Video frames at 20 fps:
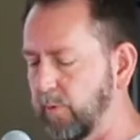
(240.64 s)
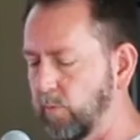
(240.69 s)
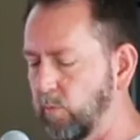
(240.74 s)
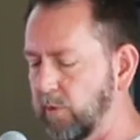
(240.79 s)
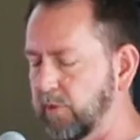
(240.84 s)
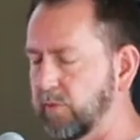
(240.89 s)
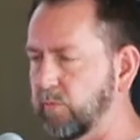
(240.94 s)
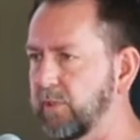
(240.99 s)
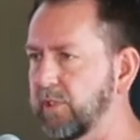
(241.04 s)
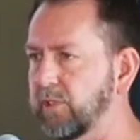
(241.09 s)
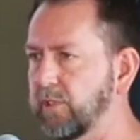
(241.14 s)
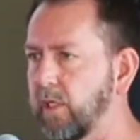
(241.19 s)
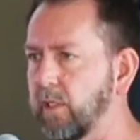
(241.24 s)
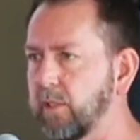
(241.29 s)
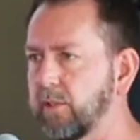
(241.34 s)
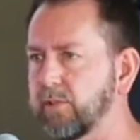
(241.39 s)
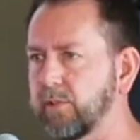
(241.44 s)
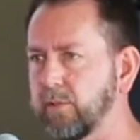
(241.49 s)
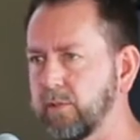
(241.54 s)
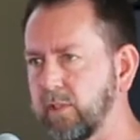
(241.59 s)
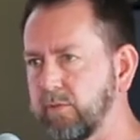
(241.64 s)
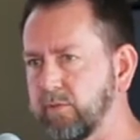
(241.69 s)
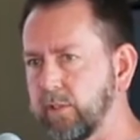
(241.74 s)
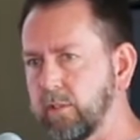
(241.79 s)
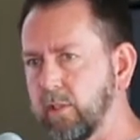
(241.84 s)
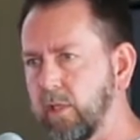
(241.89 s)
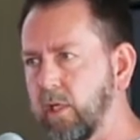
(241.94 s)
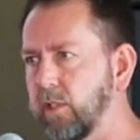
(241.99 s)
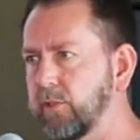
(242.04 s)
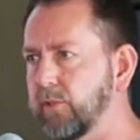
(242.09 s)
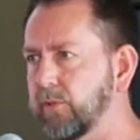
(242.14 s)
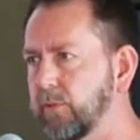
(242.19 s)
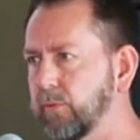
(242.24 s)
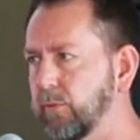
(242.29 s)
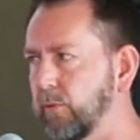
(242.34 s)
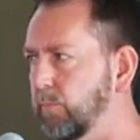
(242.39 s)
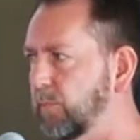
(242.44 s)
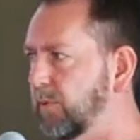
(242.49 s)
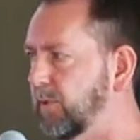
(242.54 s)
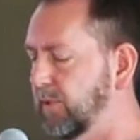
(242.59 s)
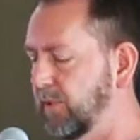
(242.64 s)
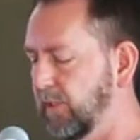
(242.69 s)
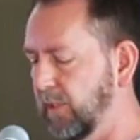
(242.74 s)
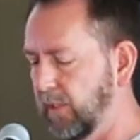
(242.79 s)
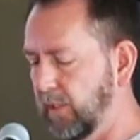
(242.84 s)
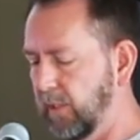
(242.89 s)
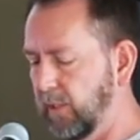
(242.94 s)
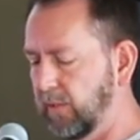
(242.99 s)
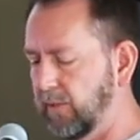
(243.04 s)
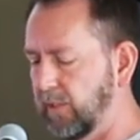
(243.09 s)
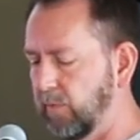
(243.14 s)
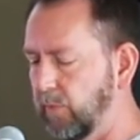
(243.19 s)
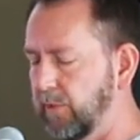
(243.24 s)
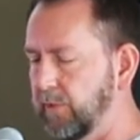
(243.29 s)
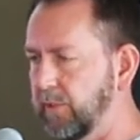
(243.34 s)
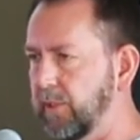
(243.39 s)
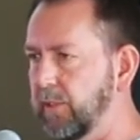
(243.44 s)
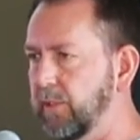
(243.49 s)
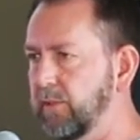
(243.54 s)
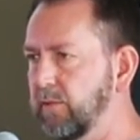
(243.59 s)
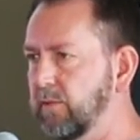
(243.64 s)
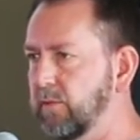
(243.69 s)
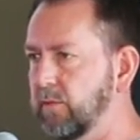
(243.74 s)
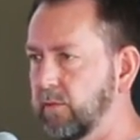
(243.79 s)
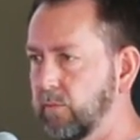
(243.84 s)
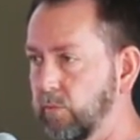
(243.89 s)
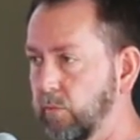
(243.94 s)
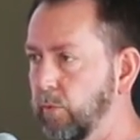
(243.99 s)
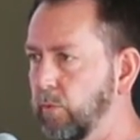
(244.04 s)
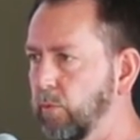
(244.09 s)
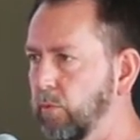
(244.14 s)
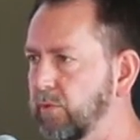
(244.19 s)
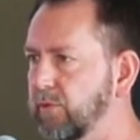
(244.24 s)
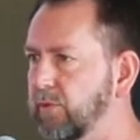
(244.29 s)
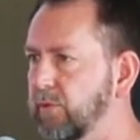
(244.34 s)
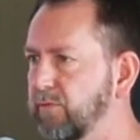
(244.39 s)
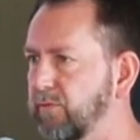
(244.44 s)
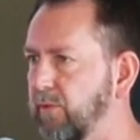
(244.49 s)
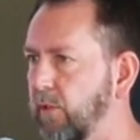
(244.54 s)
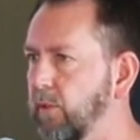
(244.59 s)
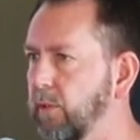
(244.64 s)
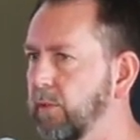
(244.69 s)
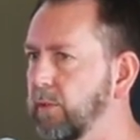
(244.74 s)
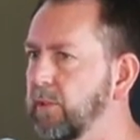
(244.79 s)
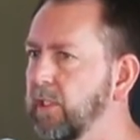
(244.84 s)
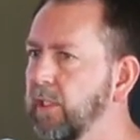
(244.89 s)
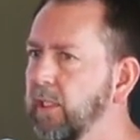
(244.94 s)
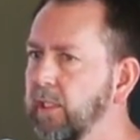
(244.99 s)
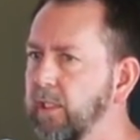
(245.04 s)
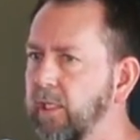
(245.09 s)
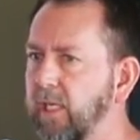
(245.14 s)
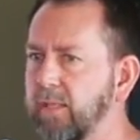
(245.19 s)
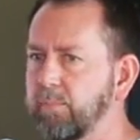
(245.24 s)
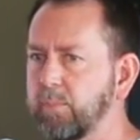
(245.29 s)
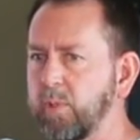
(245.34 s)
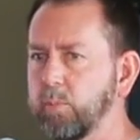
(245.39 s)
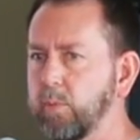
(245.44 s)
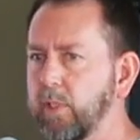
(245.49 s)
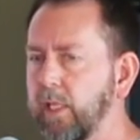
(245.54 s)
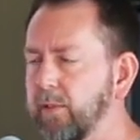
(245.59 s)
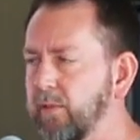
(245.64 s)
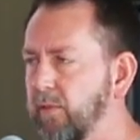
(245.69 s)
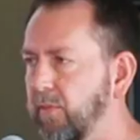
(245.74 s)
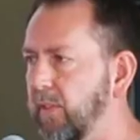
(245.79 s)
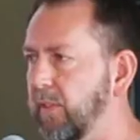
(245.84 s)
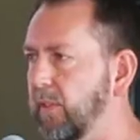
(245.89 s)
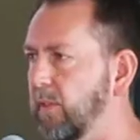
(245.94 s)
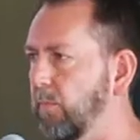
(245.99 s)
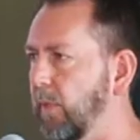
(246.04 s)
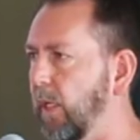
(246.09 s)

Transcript: But once we started to live in larger groups, then we needed rules to follow and people had to think